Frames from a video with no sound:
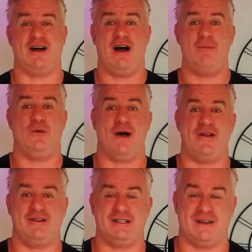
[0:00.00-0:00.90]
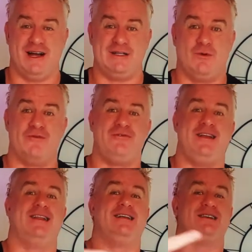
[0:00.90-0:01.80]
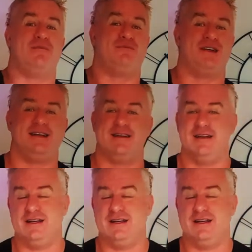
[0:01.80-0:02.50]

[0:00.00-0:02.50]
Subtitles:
I'm the one who decides what feelings I bring